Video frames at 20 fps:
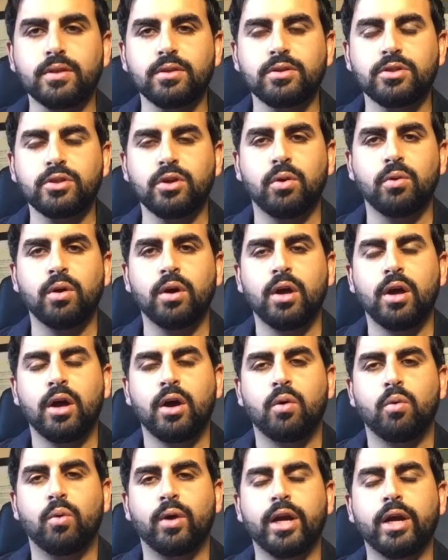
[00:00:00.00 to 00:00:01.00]
So
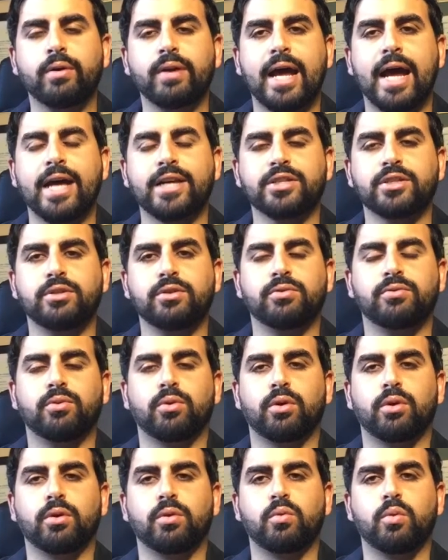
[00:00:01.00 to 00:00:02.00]
what I would ask you
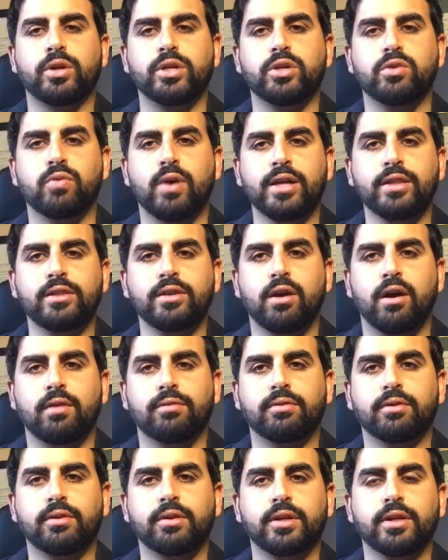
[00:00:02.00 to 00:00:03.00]
for when you write the
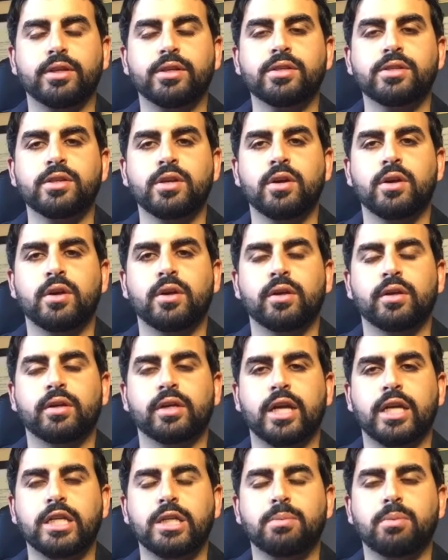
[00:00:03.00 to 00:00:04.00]
offer is,
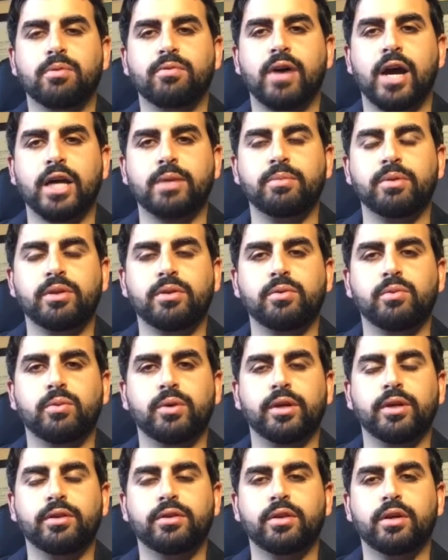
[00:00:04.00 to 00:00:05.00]
can you provide me
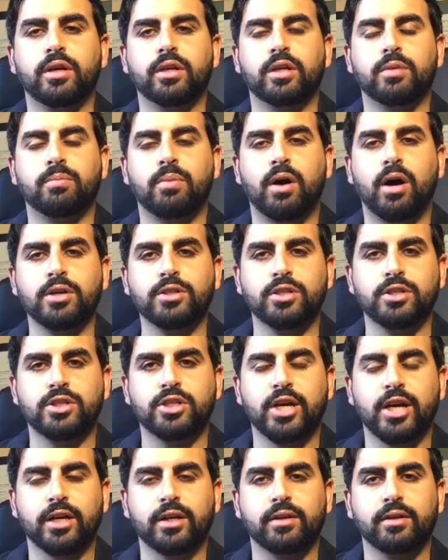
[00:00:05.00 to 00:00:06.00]
with a deposit
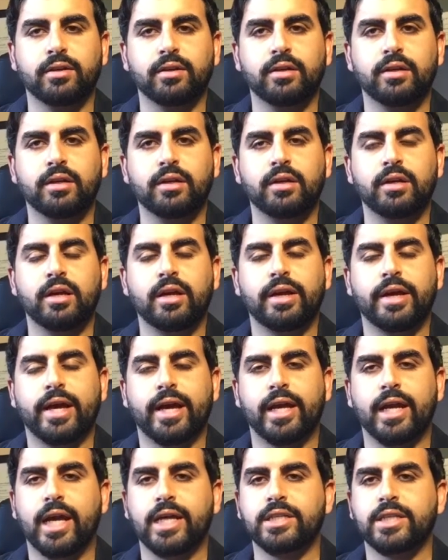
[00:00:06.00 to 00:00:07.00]
check?
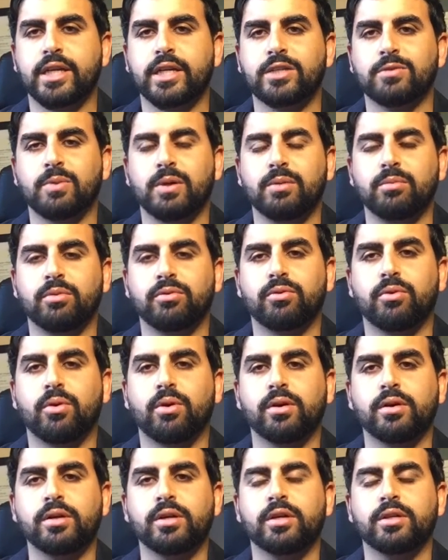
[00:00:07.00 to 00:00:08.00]
And as I explained
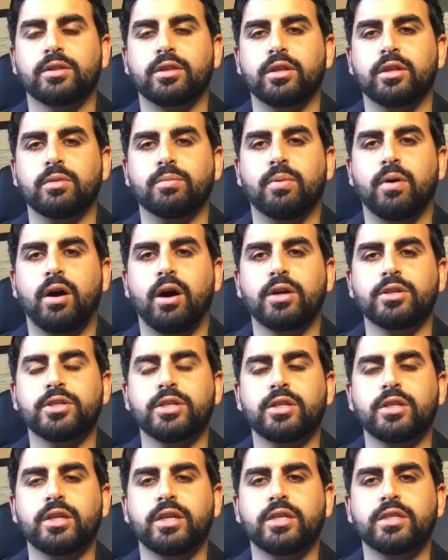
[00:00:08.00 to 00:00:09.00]
before, the
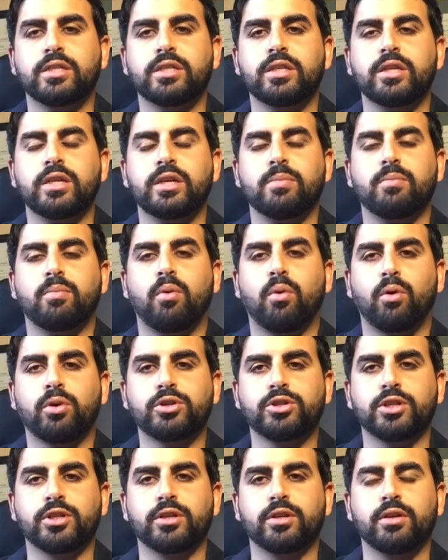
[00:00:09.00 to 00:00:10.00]
deposit is the
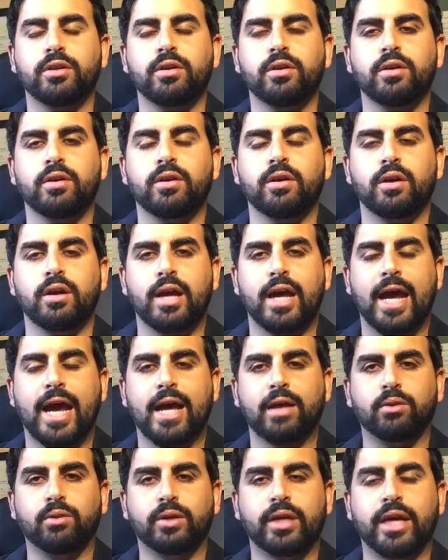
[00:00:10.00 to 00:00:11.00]
portion
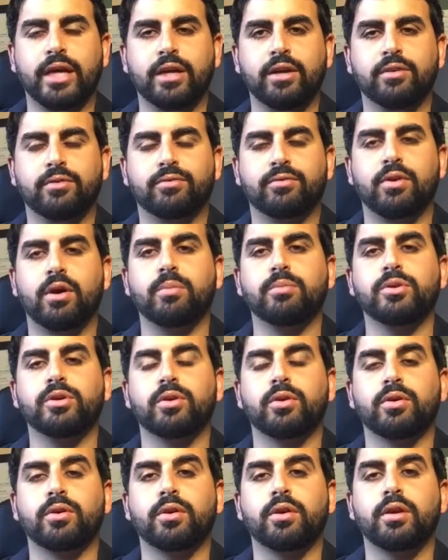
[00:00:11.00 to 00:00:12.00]
allocated from
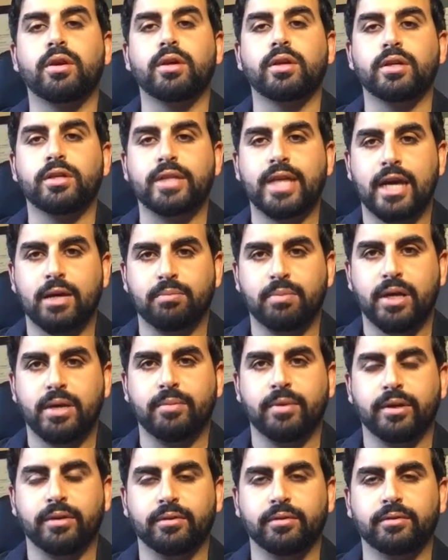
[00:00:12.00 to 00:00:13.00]
your down
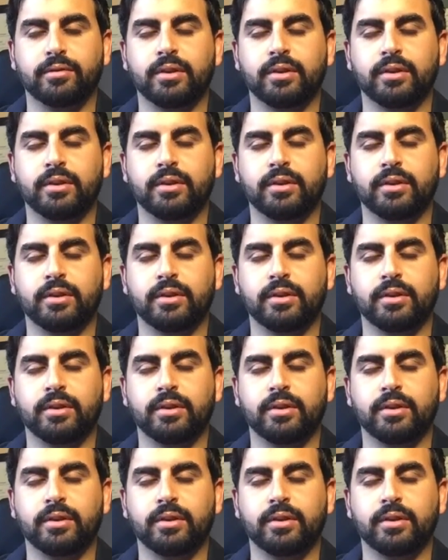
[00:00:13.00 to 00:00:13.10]
payment.